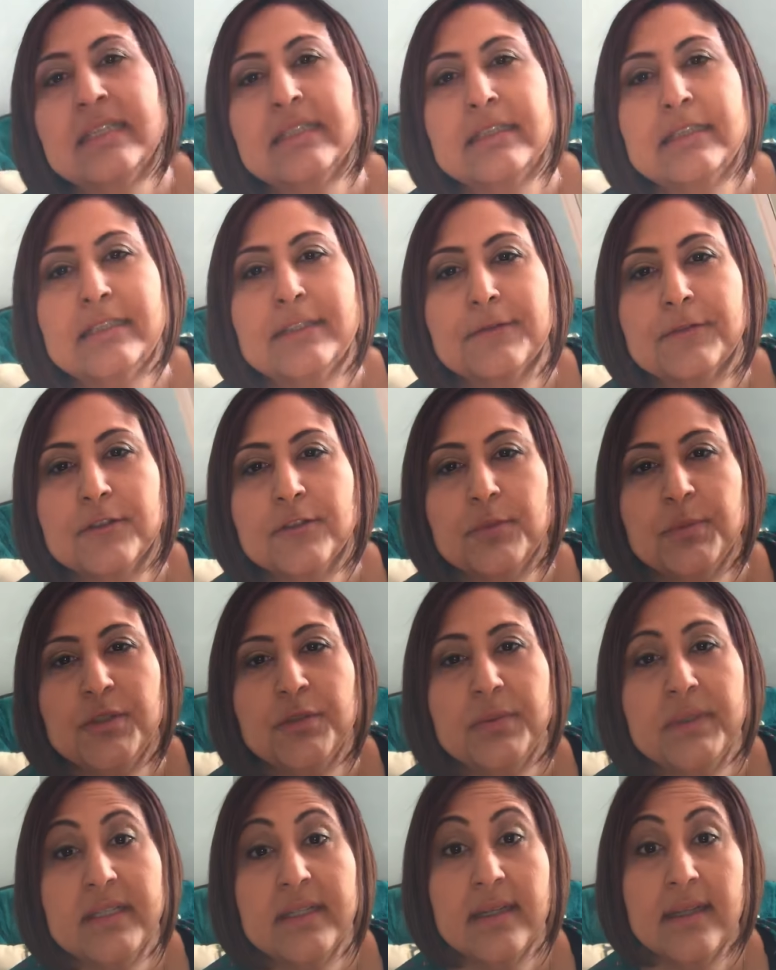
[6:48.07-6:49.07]
the difference
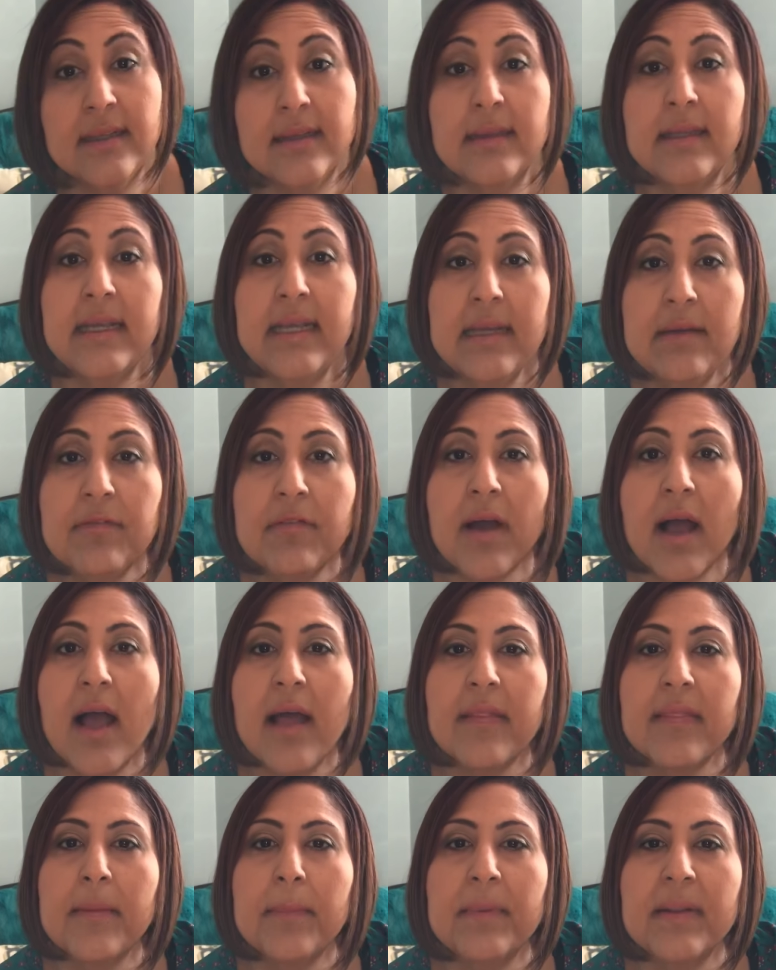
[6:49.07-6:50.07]
between a leaf
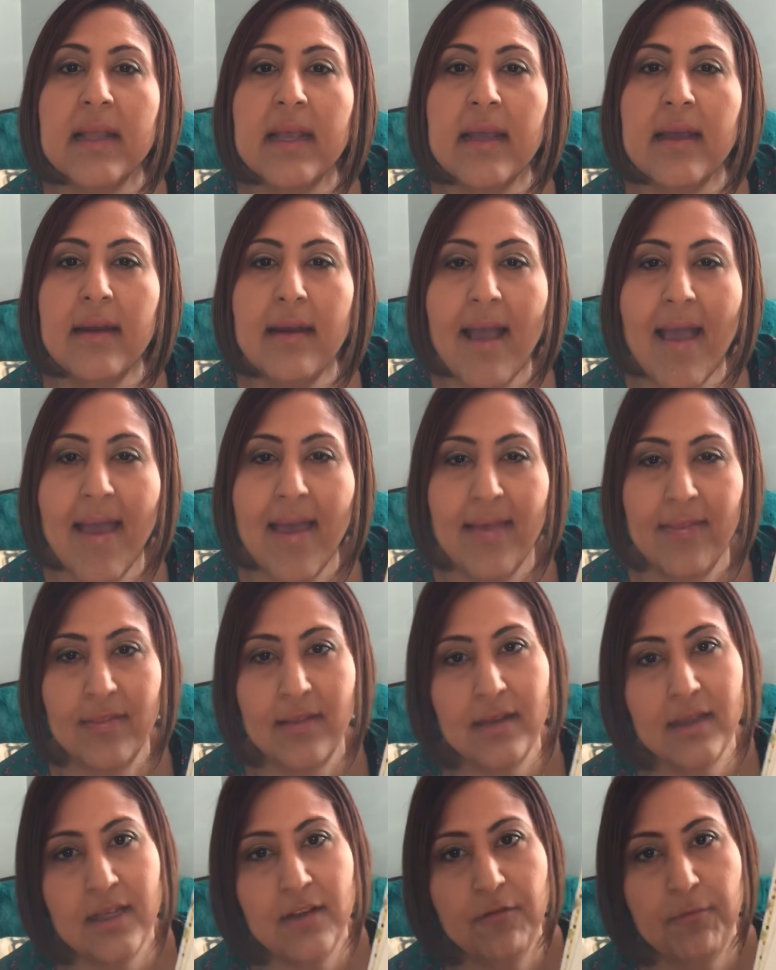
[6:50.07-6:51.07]
on the plant and the
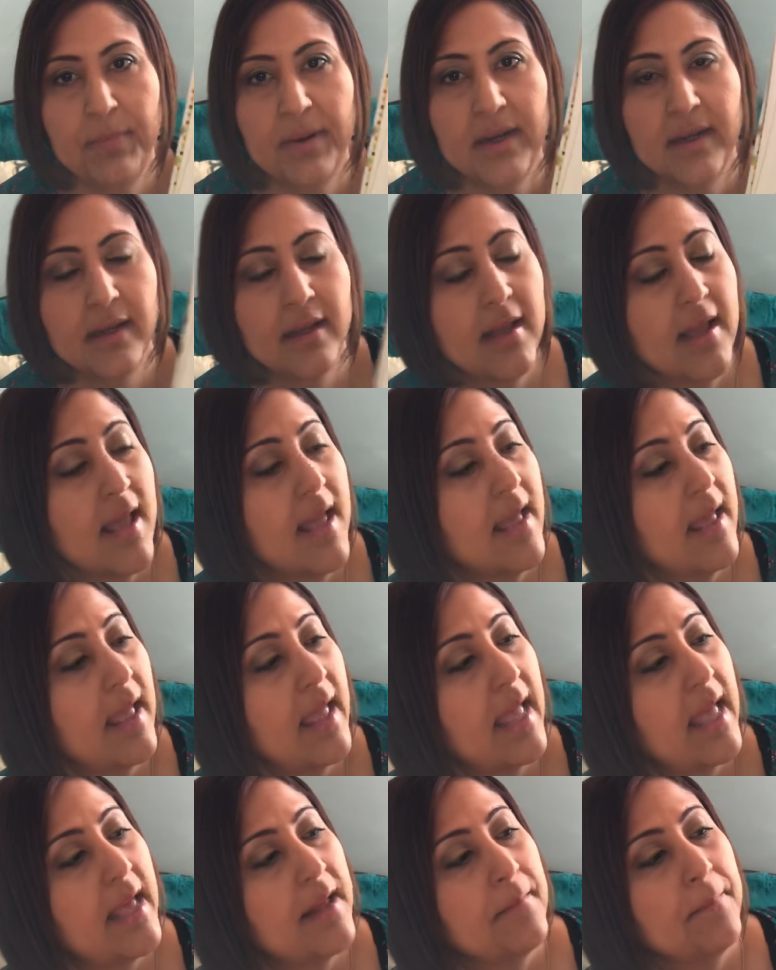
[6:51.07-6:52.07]
leaf bug.
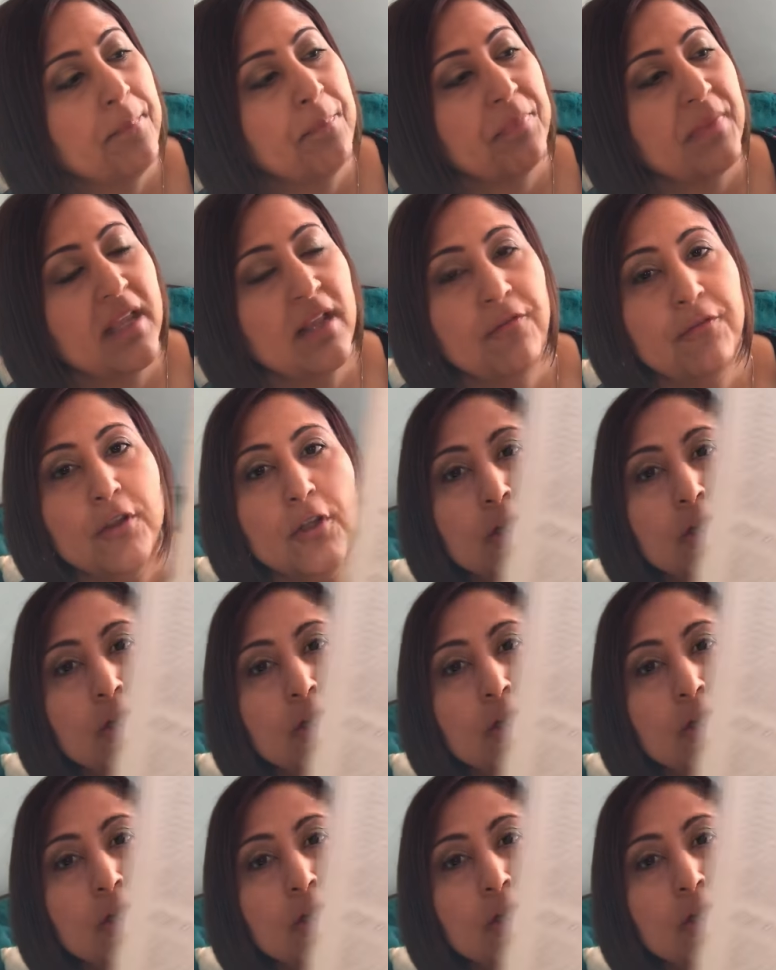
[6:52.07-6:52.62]
And if you